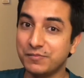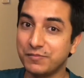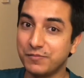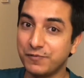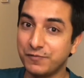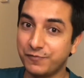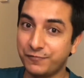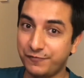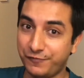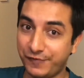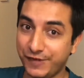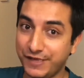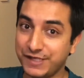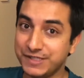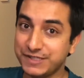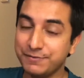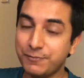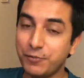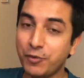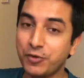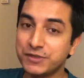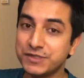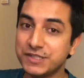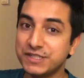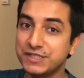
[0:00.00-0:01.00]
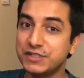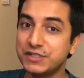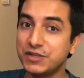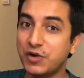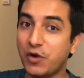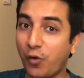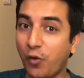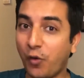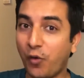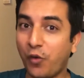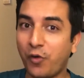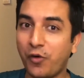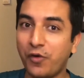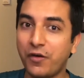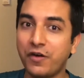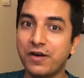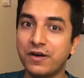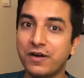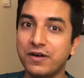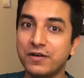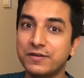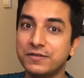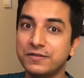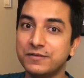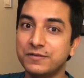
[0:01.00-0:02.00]
fixed deposit or
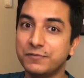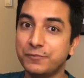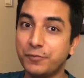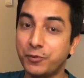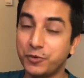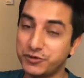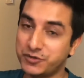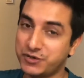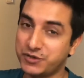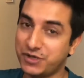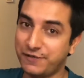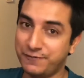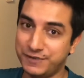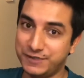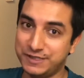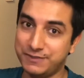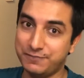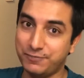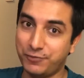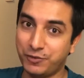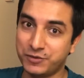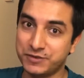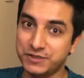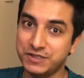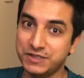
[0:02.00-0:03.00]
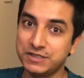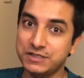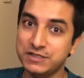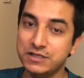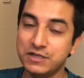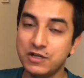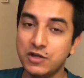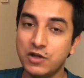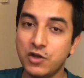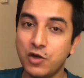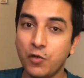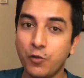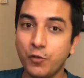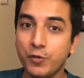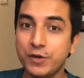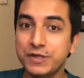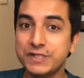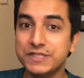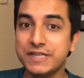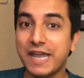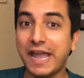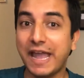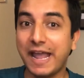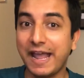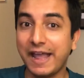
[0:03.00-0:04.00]
post office deposit, which
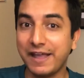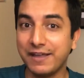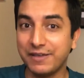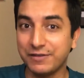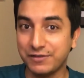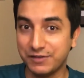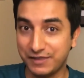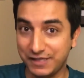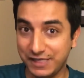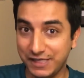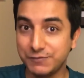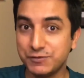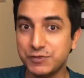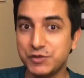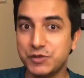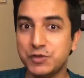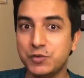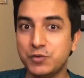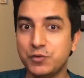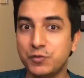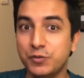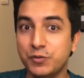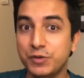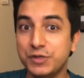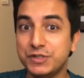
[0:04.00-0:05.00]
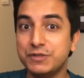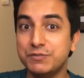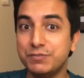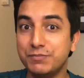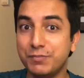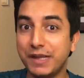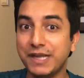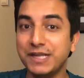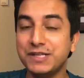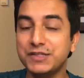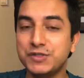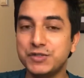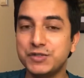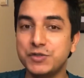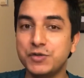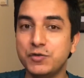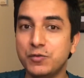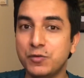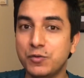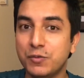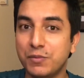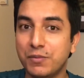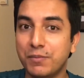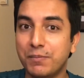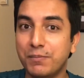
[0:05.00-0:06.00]
makes
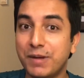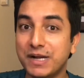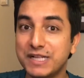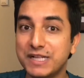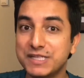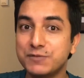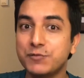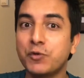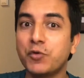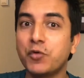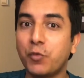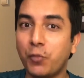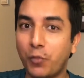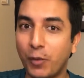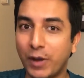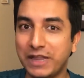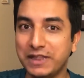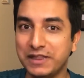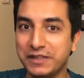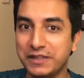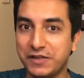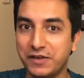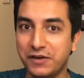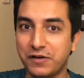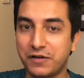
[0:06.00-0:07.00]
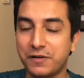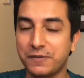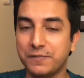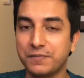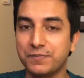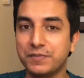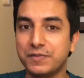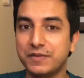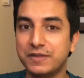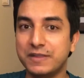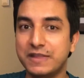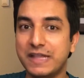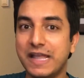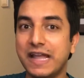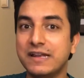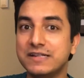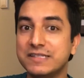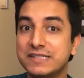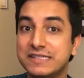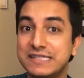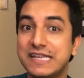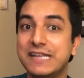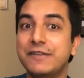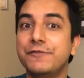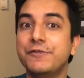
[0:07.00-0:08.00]
you much more wealthier than
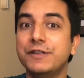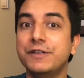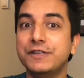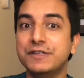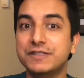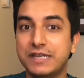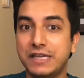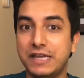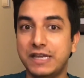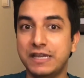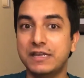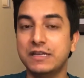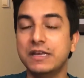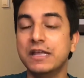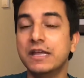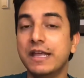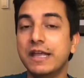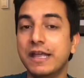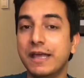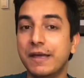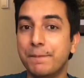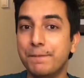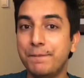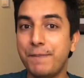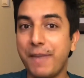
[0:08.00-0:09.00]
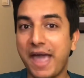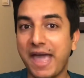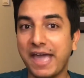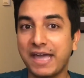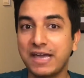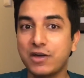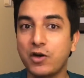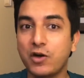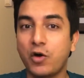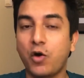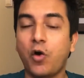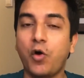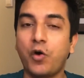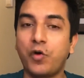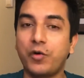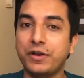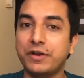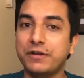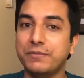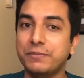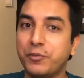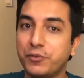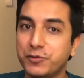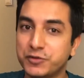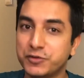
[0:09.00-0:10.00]
savings in bank or
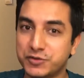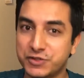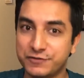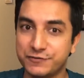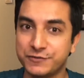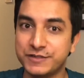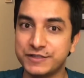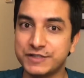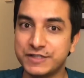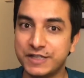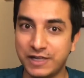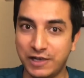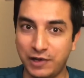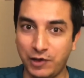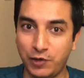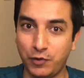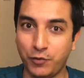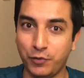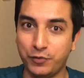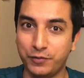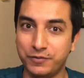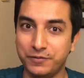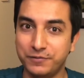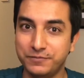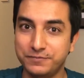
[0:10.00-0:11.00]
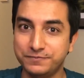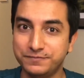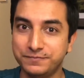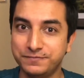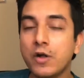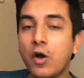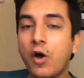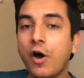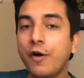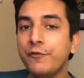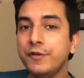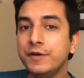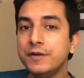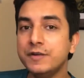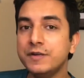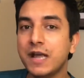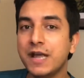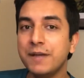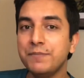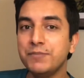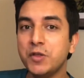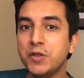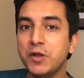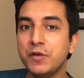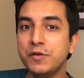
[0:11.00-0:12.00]
in post office alone.
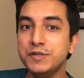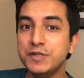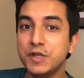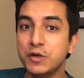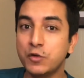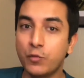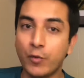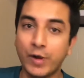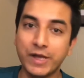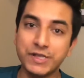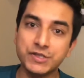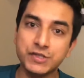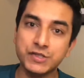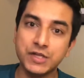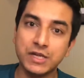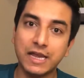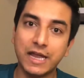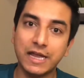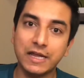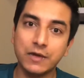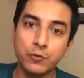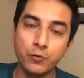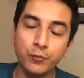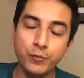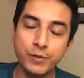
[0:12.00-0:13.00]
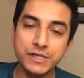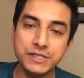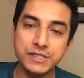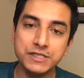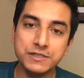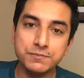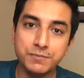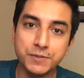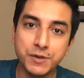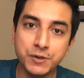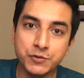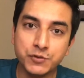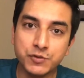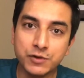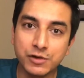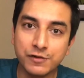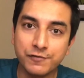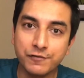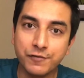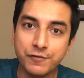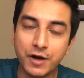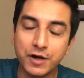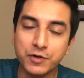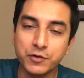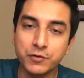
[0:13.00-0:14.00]
Oftentimes there is a question like which mutual
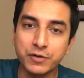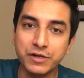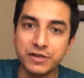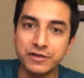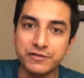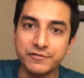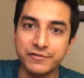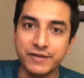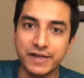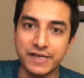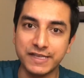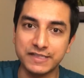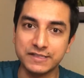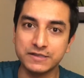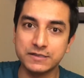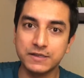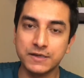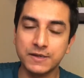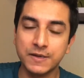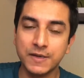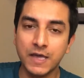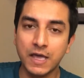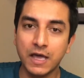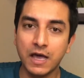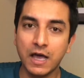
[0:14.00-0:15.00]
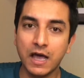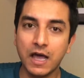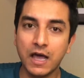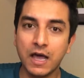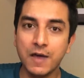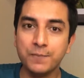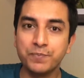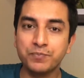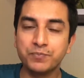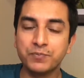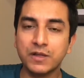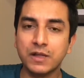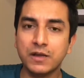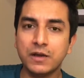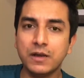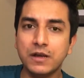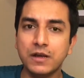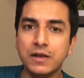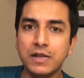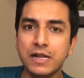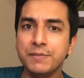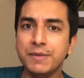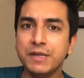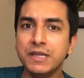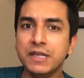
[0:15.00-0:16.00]
fund to invest.
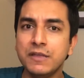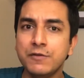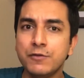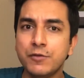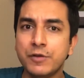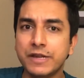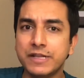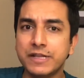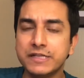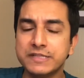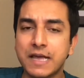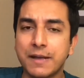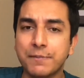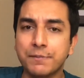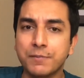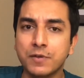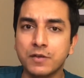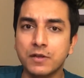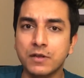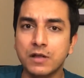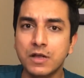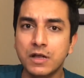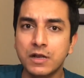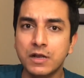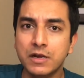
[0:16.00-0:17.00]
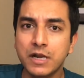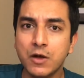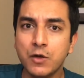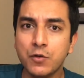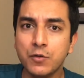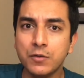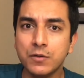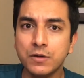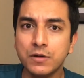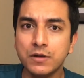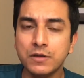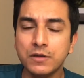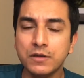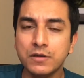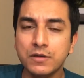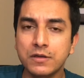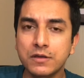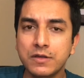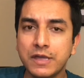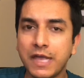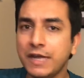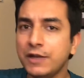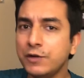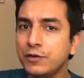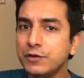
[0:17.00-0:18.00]
Let me give you an example. Now,
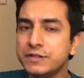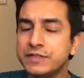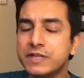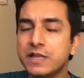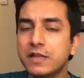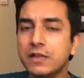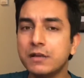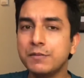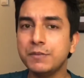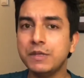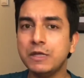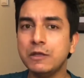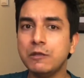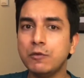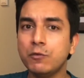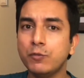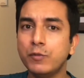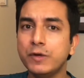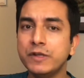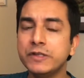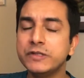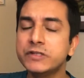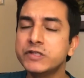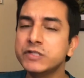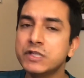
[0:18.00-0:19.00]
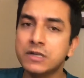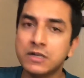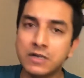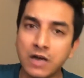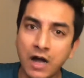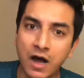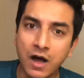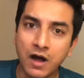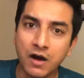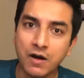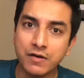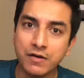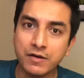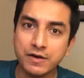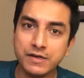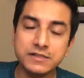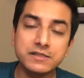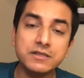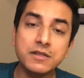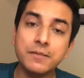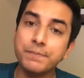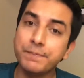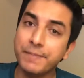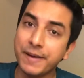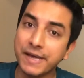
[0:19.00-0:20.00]
can you tell me which car is
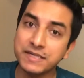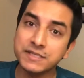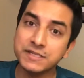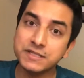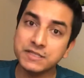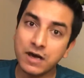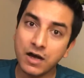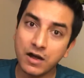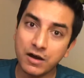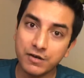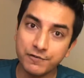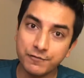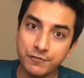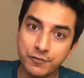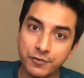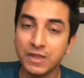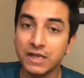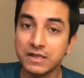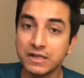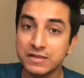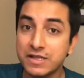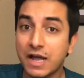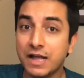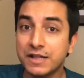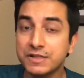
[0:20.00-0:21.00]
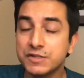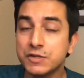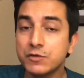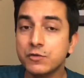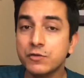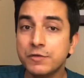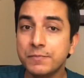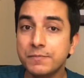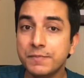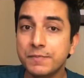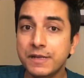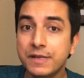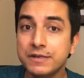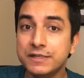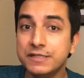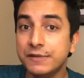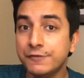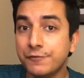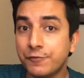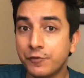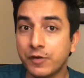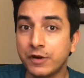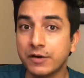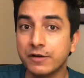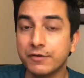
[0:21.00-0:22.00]
the best car? The answer would be
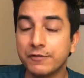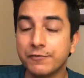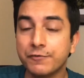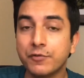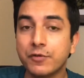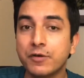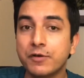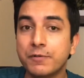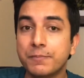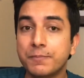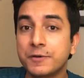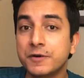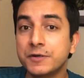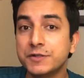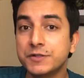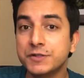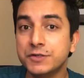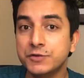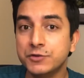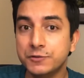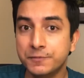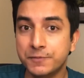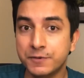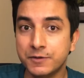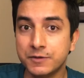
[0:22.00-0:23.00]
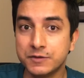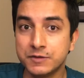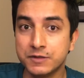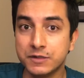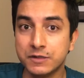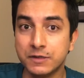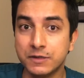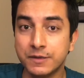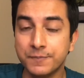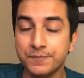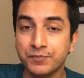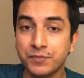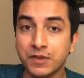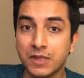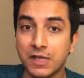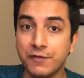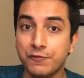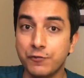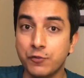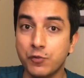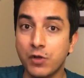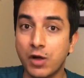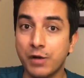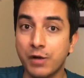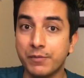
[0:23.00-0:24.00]
different for person to person. If
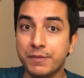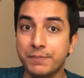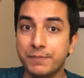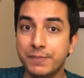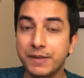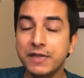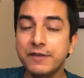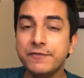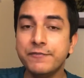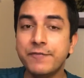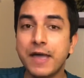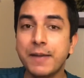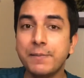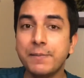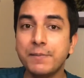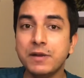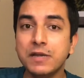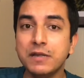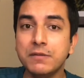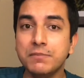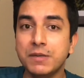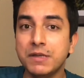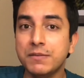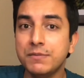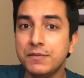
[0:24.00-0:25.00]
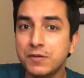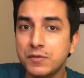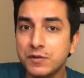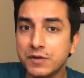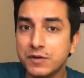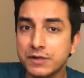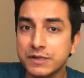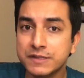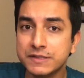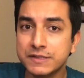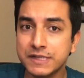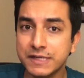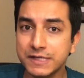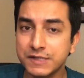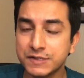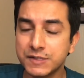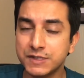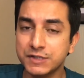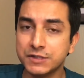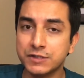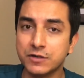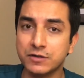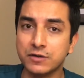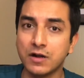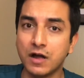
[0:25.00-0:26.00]
you have a big family, maybe you need a
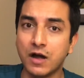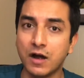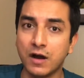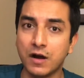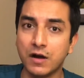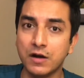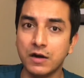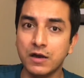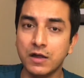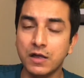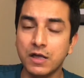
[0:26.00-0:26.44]
6-seater car.